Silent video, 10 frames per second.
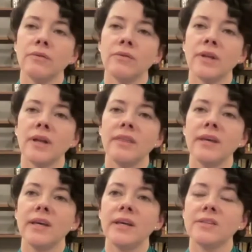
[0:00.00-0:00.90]
that I
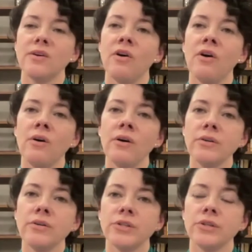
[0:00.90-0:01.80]
think it's
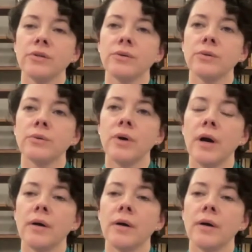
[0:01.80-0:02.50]
hard to,